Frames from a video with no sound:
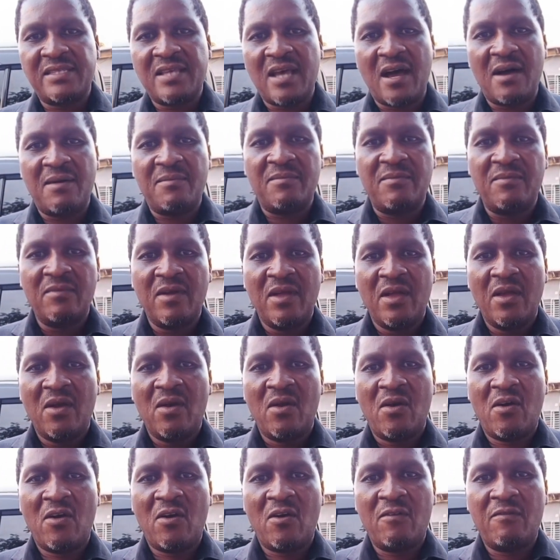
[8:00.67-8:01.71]
sum
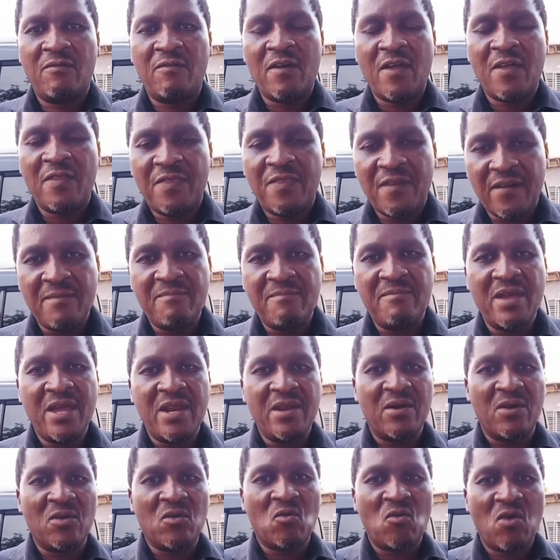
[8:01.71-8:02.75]
of 3
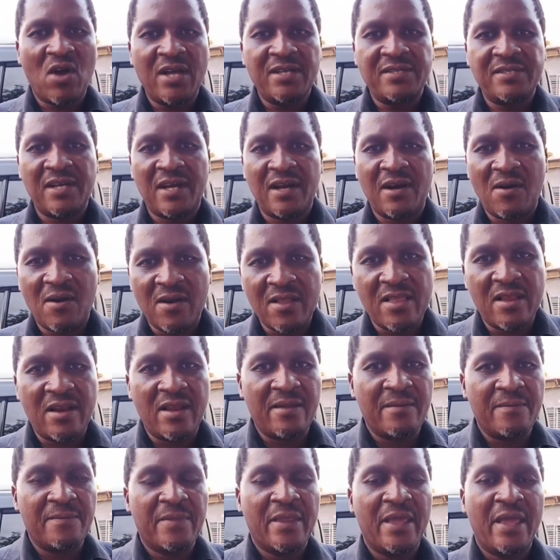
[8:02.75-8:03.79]
billion kwacha
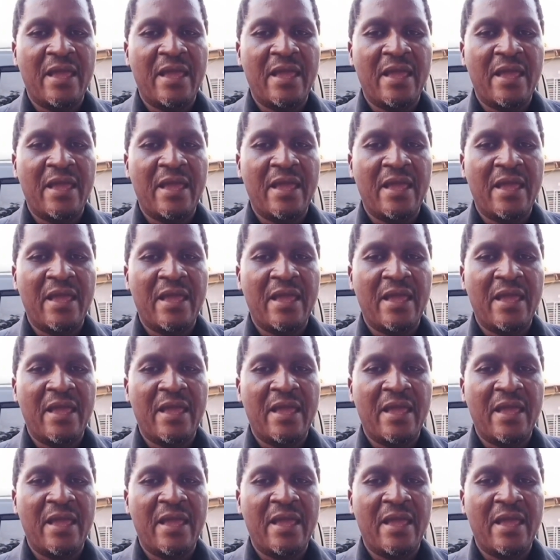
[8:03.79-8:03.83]
only.